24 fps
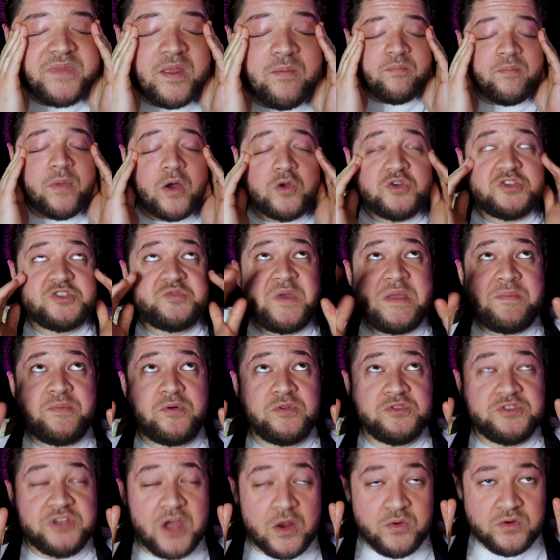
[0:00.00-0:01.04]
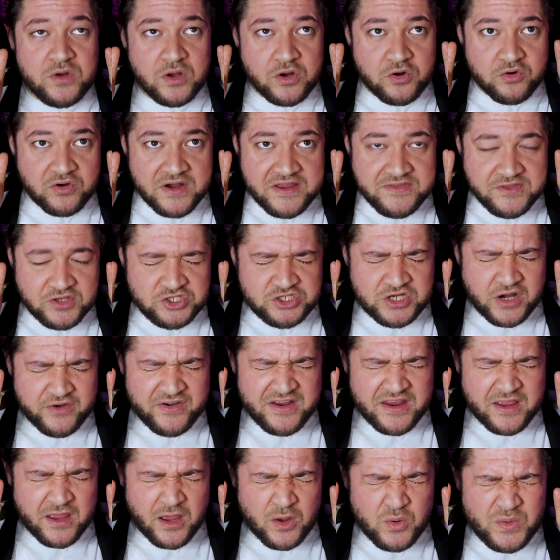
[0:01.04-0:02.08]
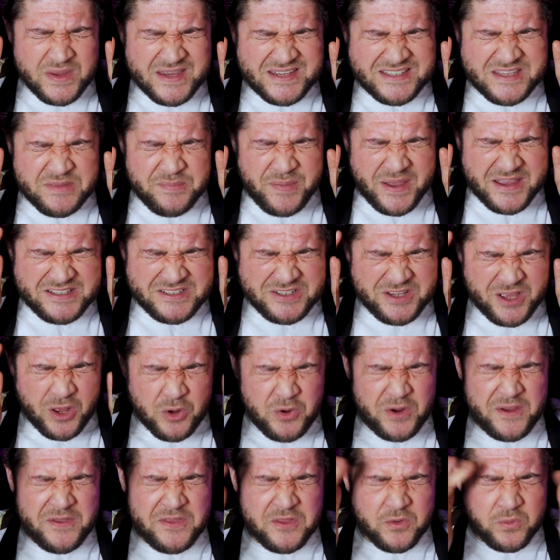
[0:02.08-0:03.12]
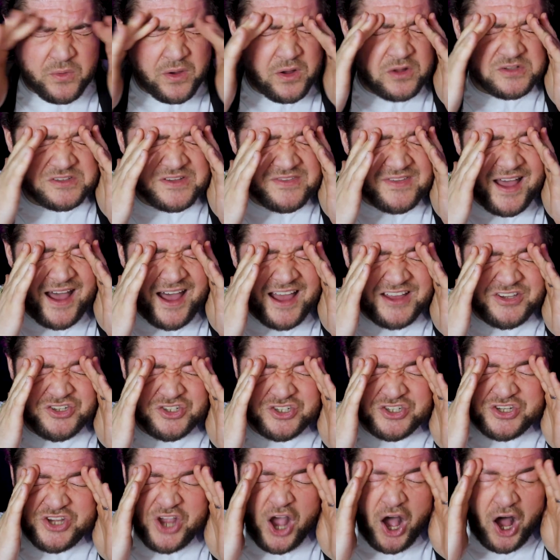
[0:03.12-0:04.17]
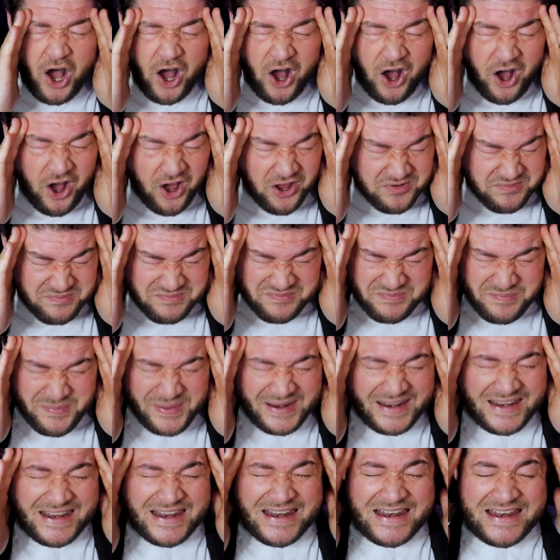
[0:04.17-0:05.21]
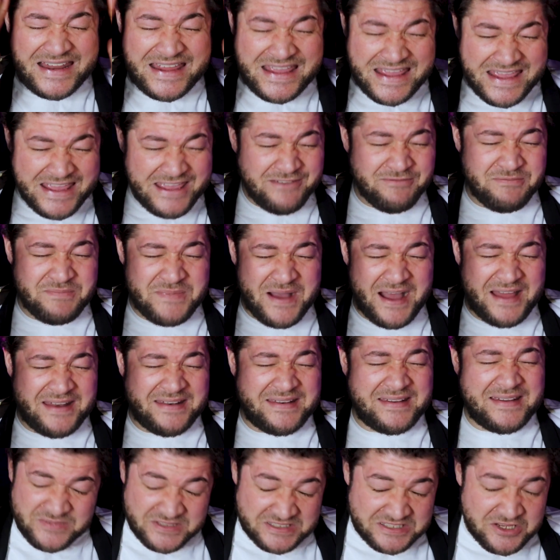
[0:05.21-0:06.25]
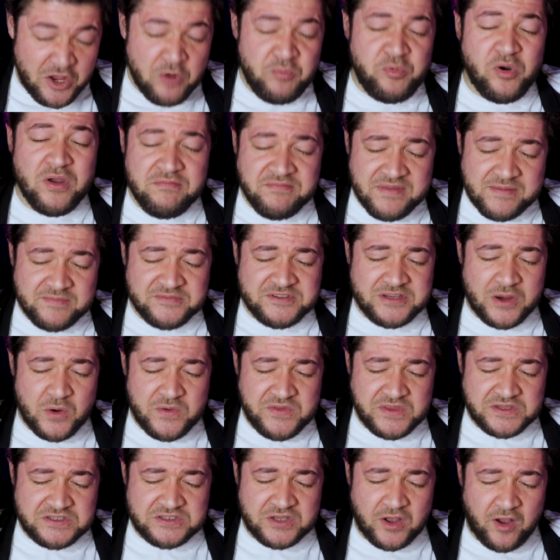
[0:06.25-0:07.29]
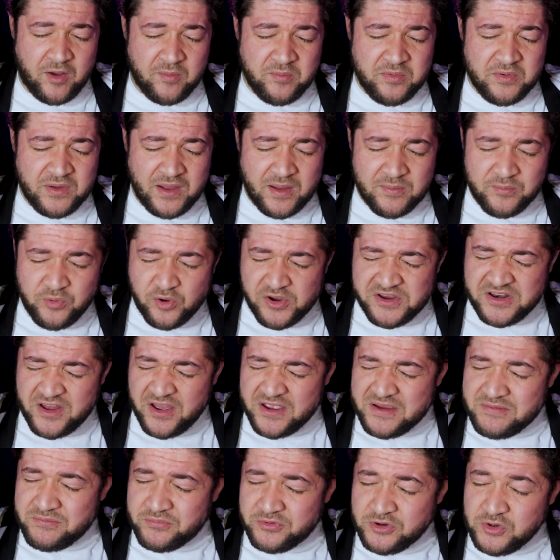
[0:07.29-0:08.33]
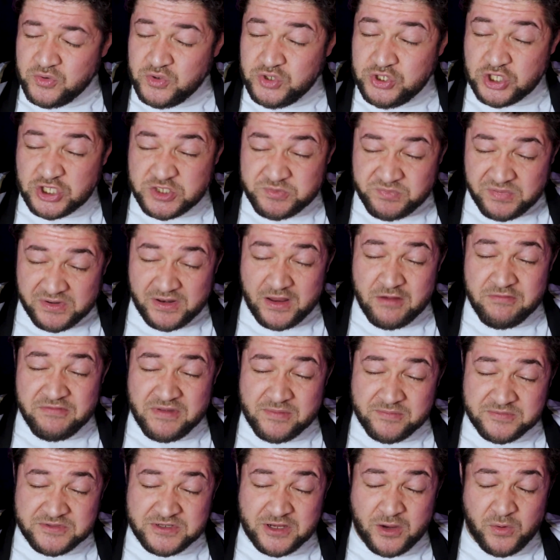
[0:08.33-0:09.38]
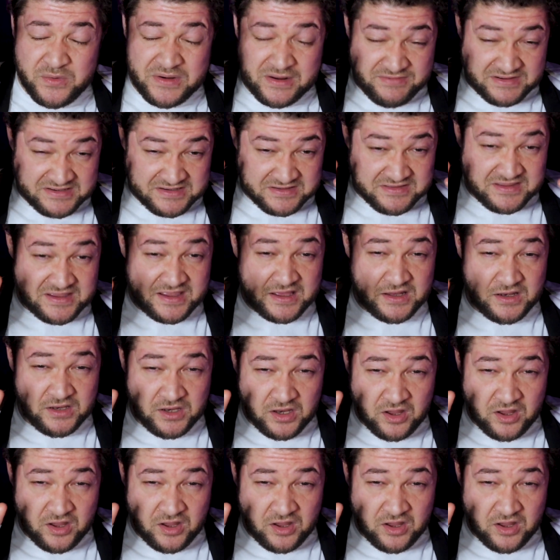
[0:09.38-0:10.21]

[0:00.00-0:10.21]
Most people don't agree that Cherry Coke is the best Coke in the world, and that I just can't believe, man. Still putting Vimto at the top. I'm putting Iron Brew just below Vimto, and I've had to think